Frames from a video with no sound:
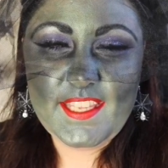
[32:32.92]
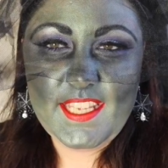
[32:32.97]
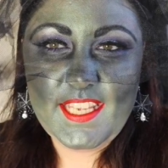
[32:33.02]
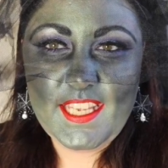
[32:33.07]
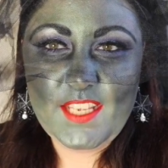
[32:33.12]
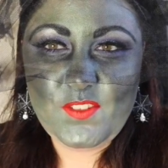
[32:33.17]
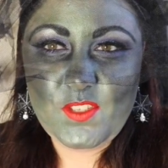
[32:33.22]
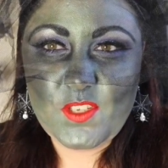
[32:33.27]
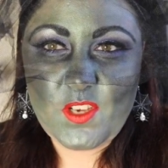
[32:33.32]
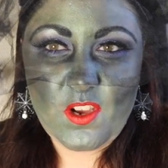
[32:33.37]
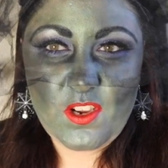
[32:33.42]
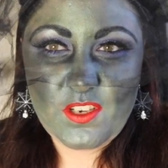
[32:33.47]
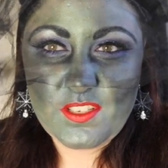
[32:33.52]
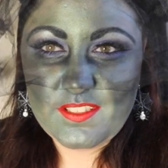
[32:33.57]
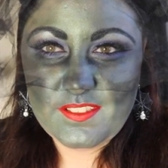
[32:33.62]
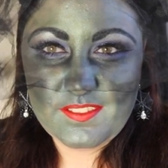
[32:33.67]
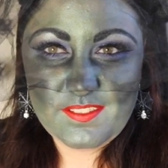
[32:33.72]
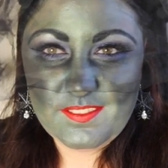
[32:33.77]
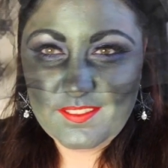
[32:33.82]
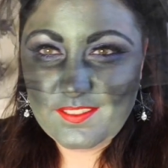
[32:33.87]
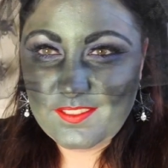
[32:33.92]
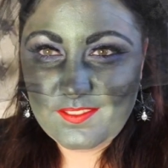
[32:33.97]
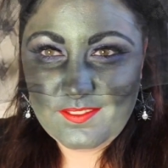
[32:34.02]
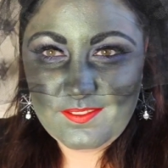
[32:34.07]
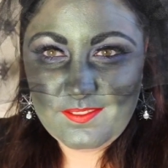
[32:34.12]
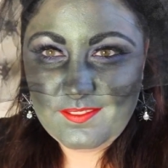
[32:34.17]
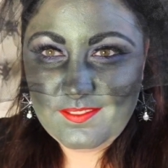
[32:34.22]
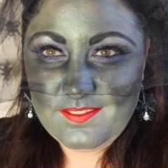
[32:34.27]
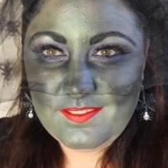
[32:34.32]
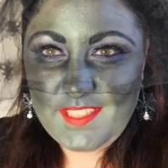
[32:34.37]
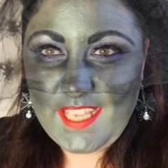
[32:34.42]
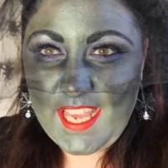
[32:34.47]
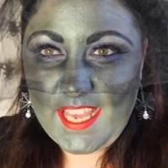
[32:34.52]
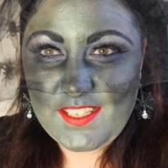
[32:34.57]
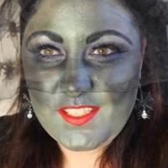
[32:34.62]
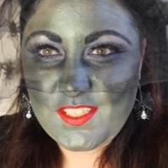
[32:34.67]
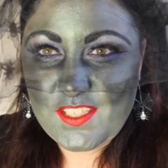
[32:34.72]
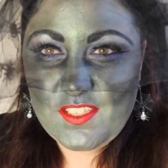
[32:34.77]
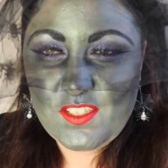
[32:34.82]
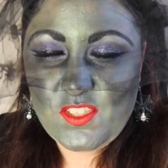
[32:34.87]
If you can't
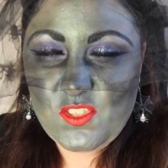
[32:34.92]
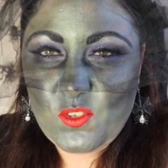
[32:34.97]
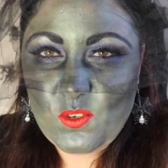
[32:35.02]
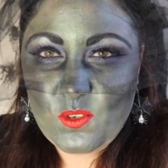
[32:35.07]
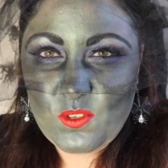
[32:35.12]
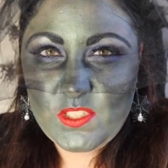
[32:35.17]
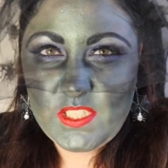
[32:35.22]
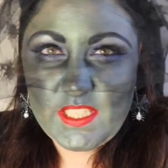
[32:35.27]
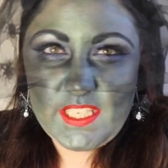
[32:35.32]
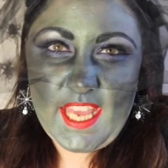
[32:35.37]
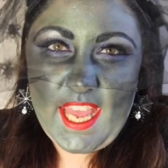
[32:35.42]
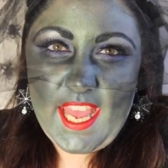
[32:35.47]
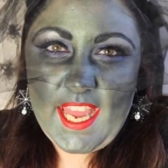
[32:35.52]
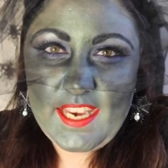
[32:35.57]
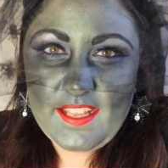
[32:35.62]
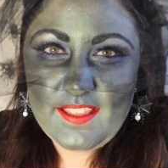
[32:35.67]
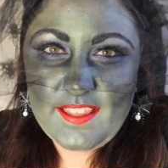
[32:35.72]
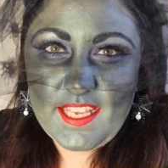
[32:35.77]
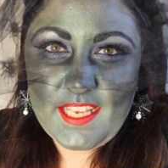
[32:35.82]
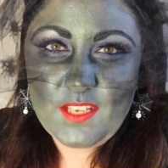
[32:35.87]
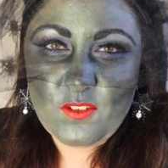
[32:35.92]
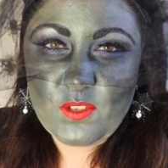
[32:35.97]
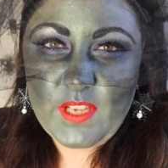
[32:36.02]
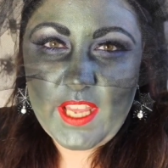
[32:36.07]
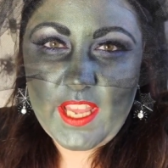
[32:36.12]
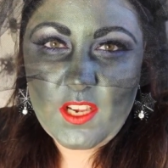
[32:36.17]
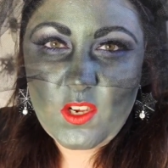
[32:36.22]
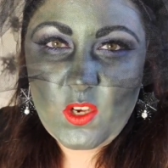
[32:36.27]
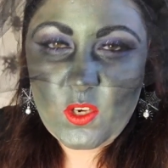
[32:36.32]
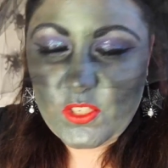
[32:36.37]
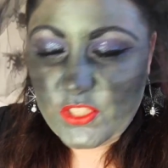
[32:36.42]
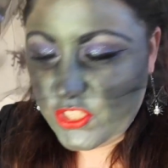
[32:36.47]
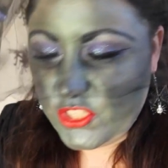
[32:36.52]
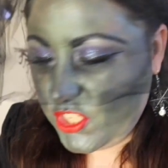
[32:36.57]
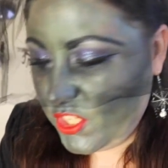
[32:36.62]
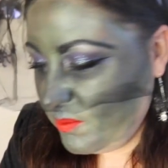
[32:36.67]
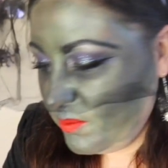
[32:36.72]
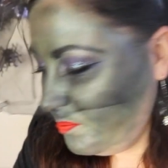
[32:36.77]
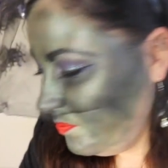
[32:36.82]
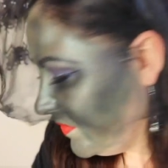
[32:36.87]
get to the store to get anything or get a
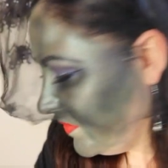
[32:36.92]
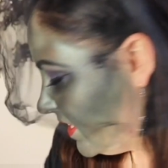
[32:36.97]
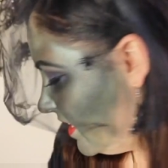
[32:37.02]
costume,